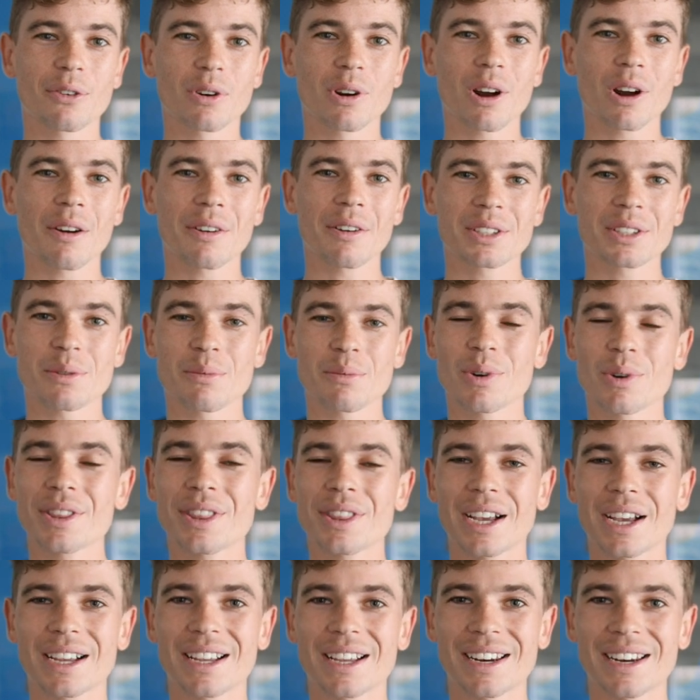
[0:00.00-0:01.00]
Ferraris and
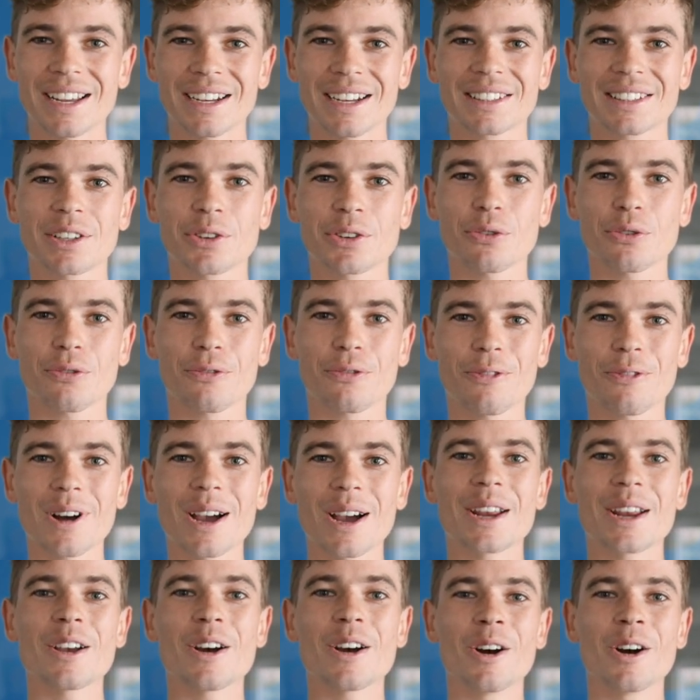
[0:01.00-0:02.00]
one that collectors
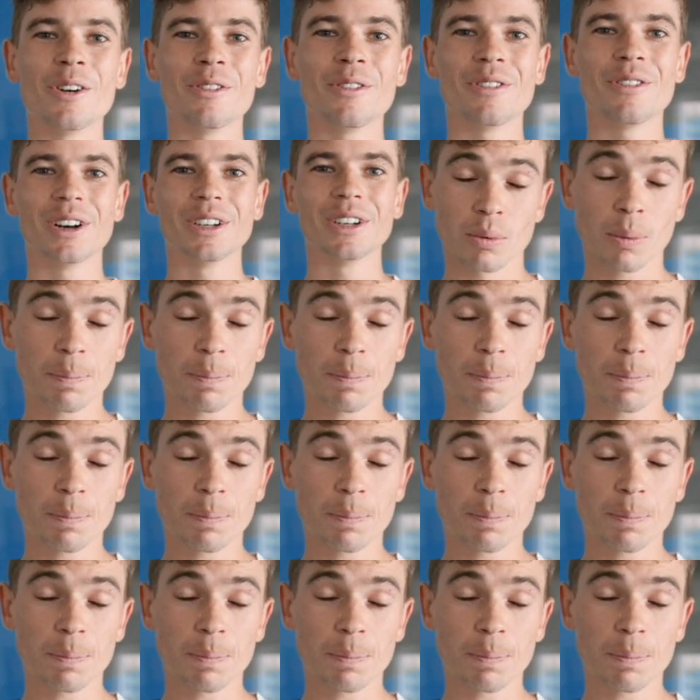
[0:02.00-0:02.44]
fight over.